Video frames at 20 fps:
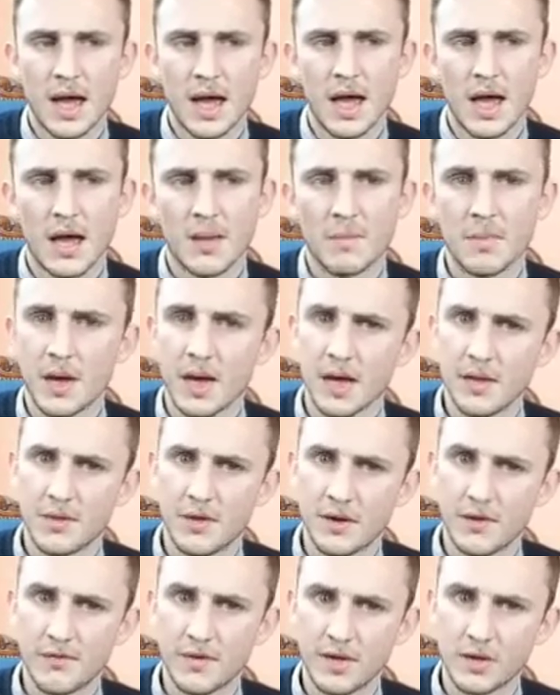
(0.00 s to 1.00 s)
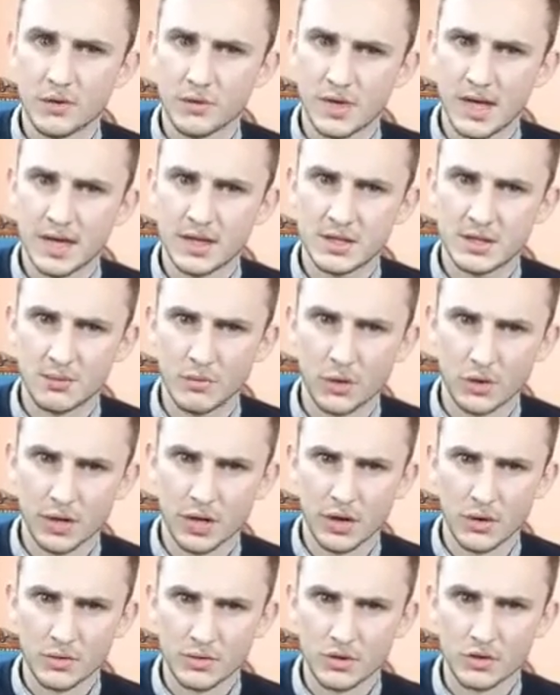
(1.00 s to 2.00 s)
They're video
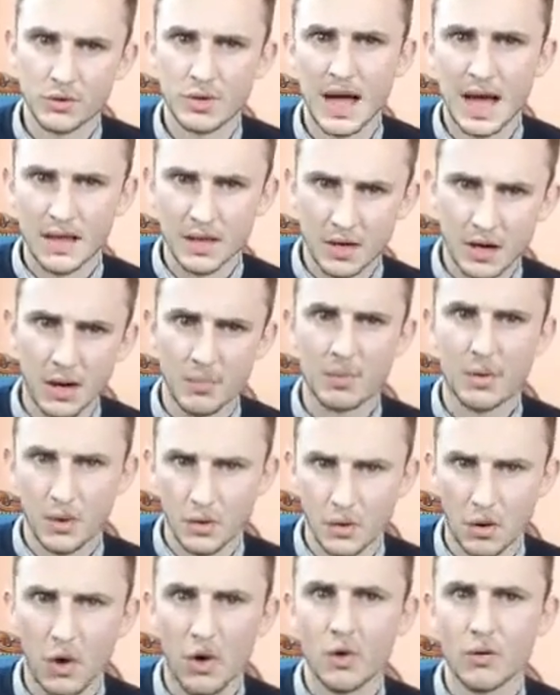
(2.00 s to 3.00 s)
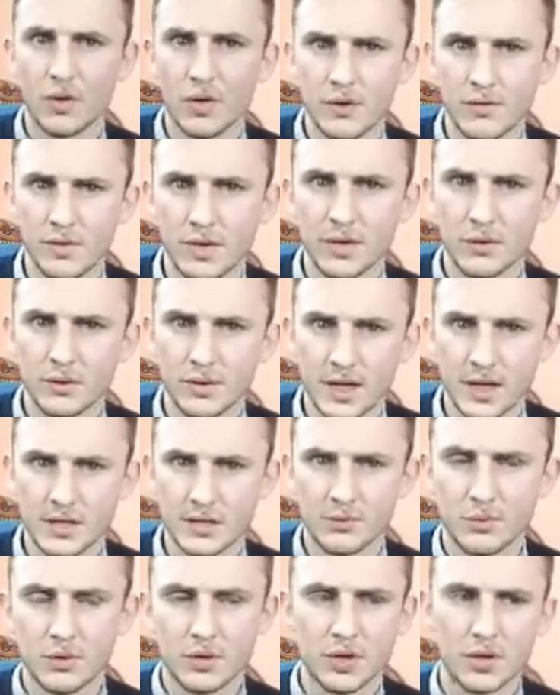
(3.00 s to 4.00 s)
testimonials. So gather up all the video
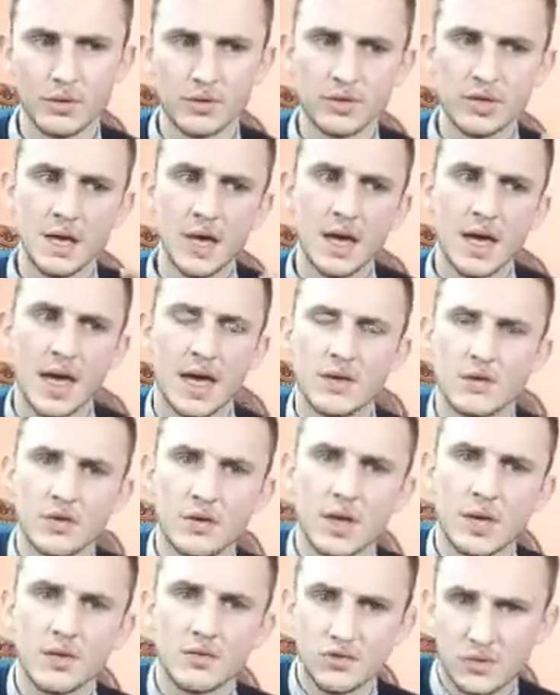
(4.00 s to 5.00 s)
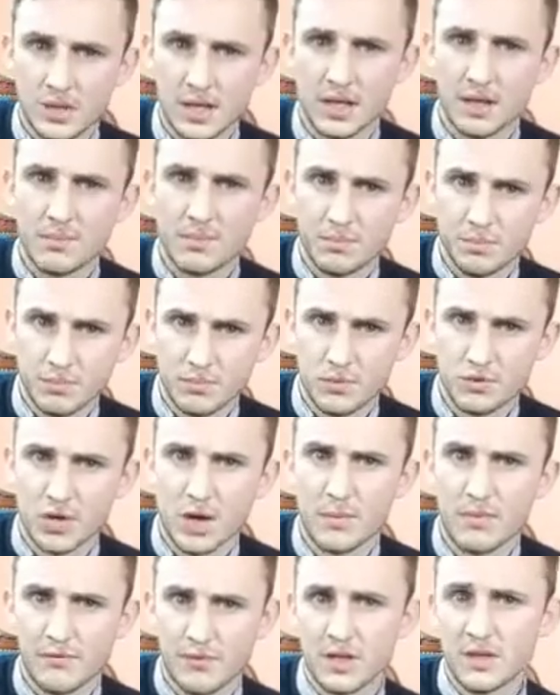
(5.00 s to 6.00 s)
testimonials and kind of
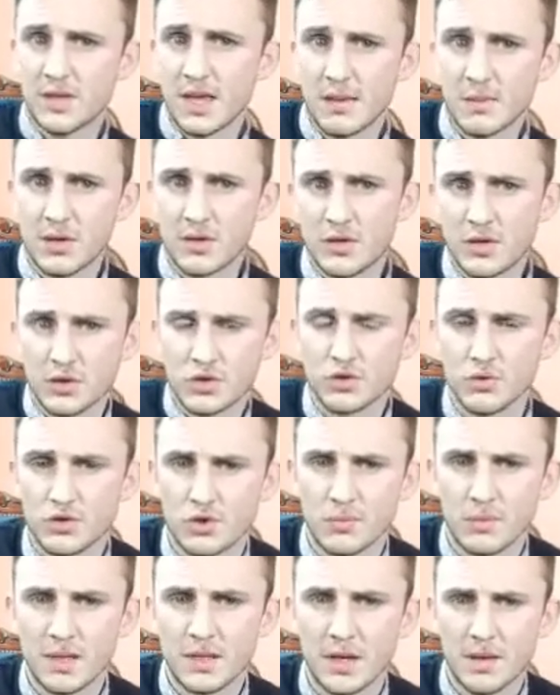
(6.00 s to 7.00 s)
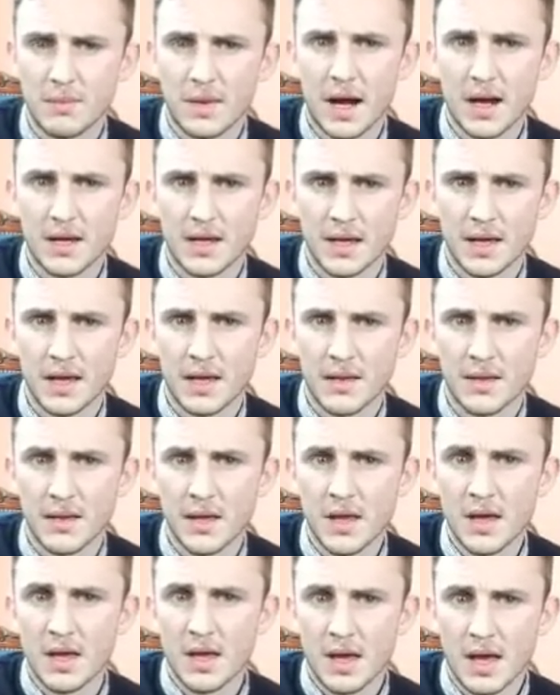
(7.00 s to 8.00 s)
drip feed them into your social media
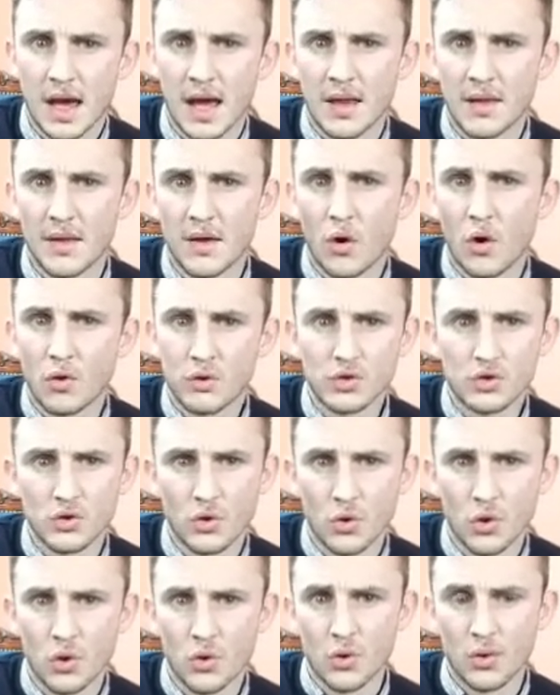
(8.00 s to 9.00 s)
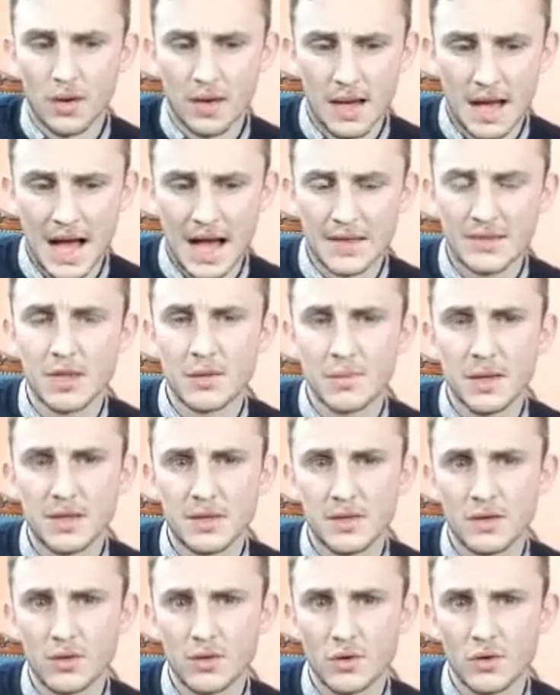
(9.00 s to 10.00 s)
marketing, and also add them
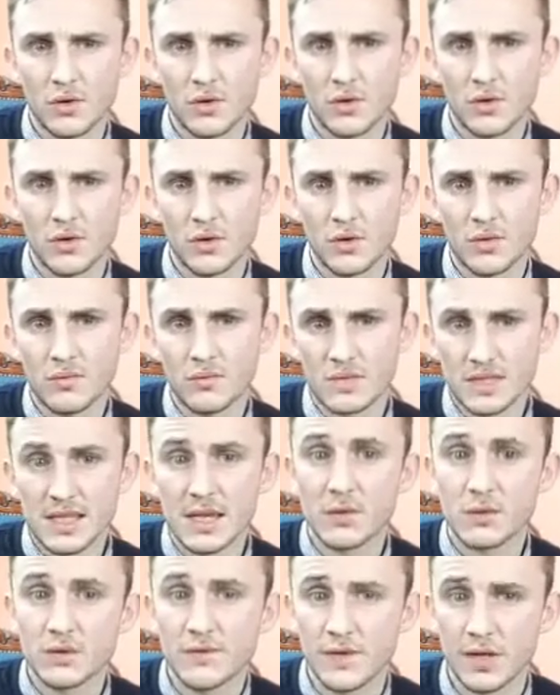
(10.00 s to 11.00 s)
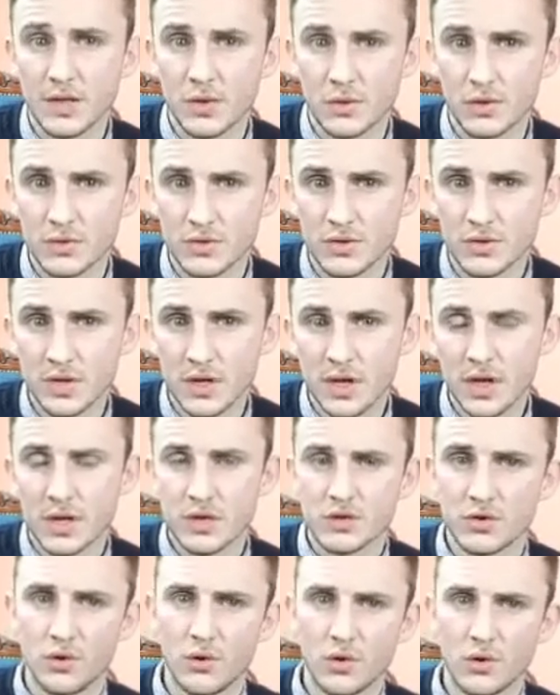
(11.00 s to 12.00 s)
into sales videos.
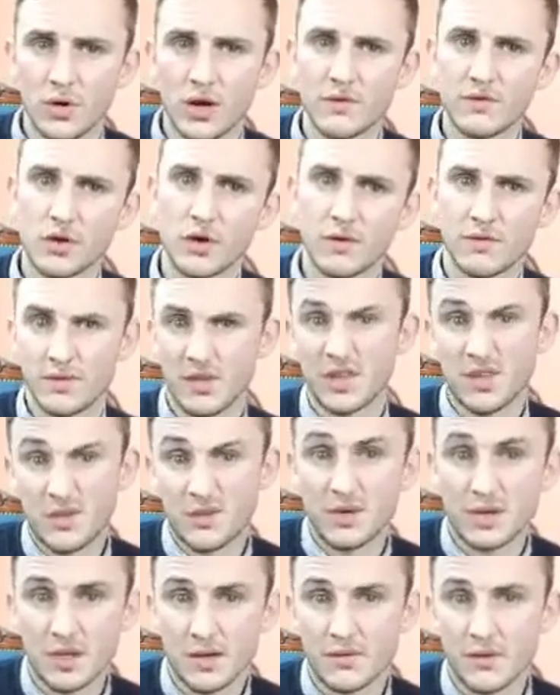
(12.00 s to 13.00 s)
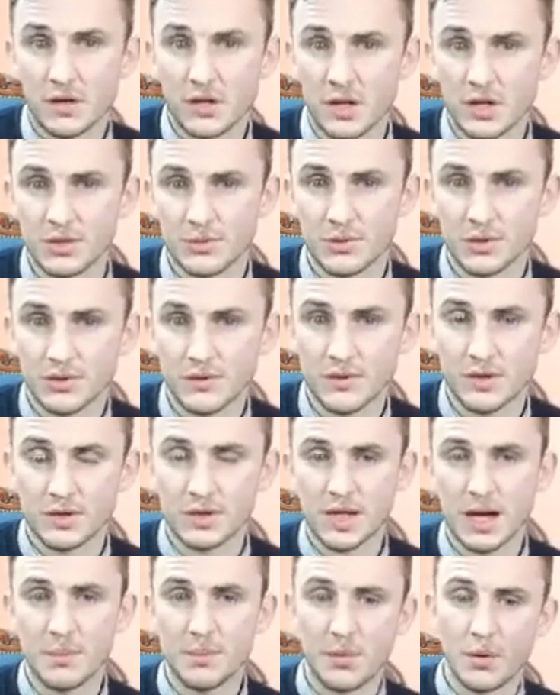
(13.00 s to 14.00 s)
So if you have like 3 different customers, for
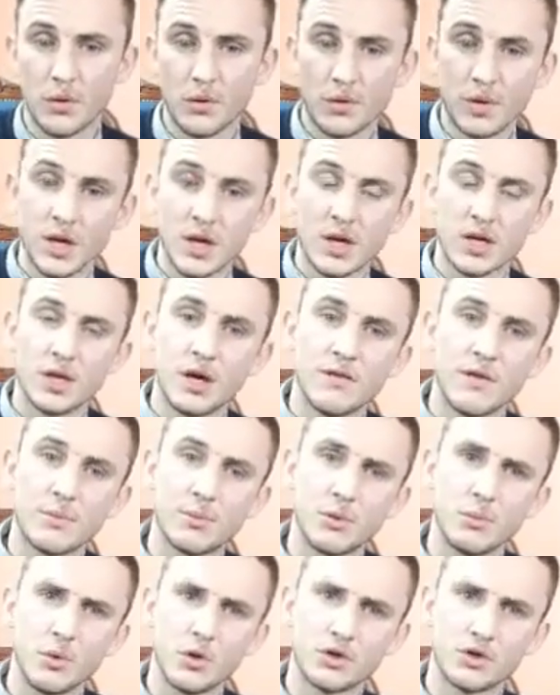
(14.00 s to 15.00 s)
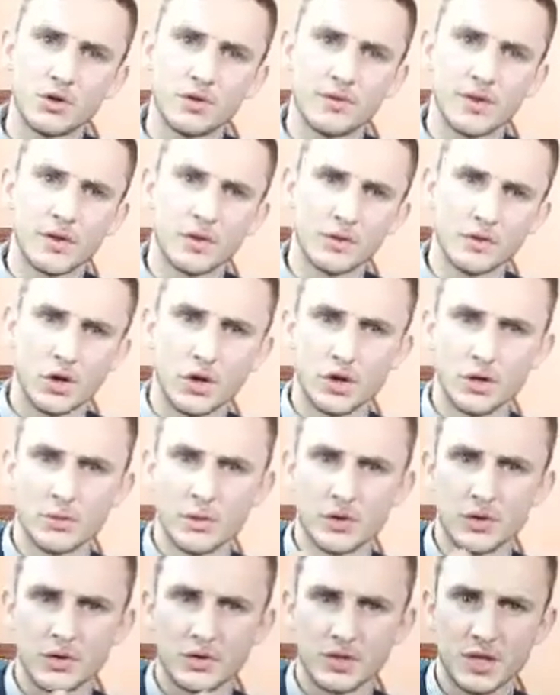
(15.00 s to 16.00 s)
example, you have a promotional video talking
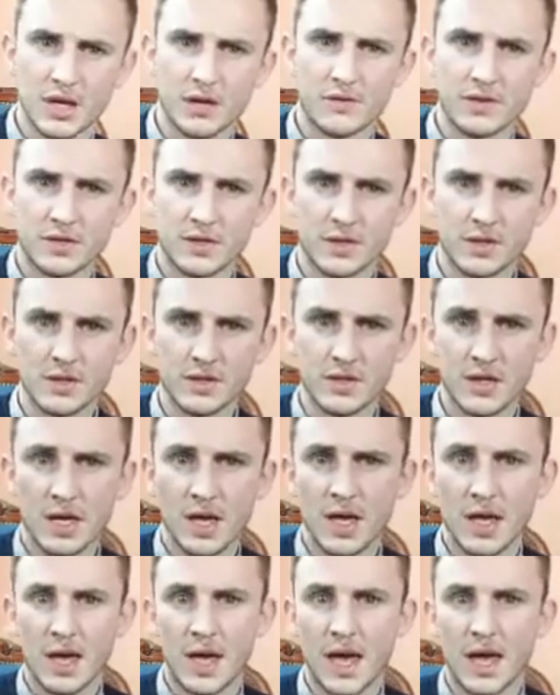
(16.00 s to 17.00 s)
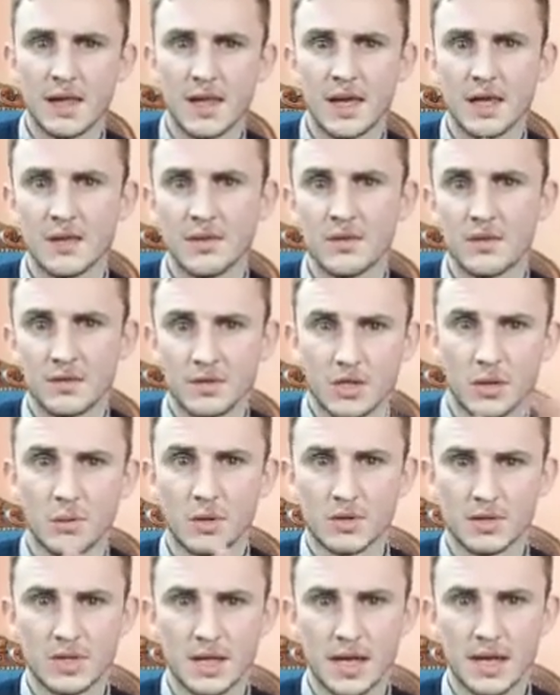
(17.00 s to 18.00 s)
about your services, and then
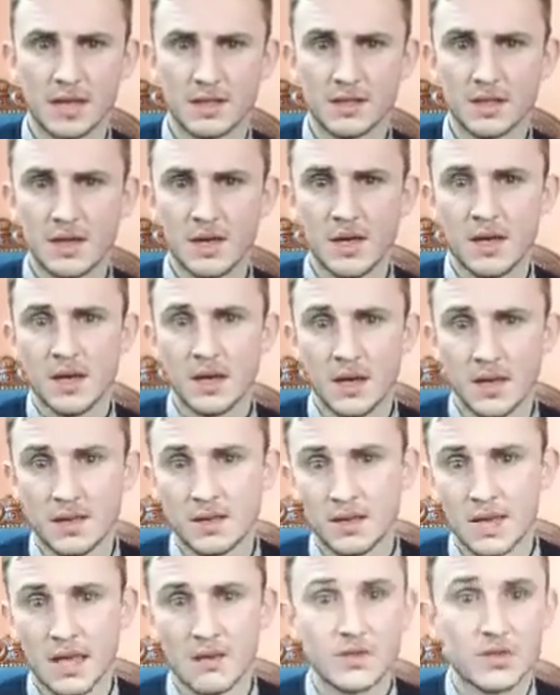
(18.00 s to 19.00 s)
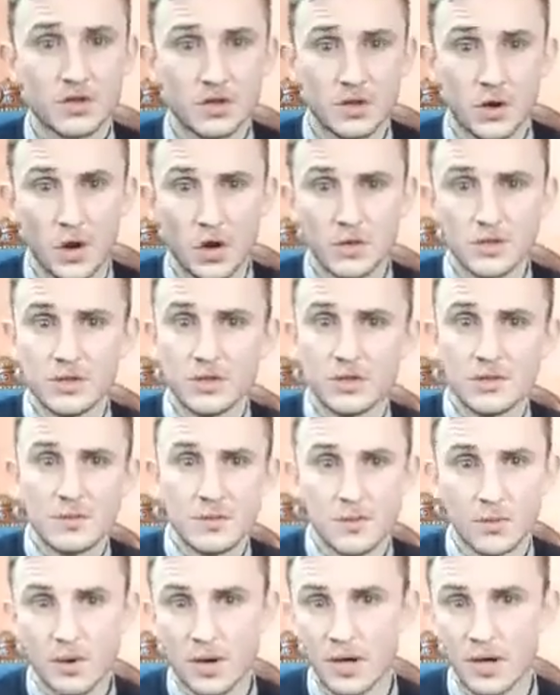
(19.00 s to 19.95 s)
someone says, Devon Scott's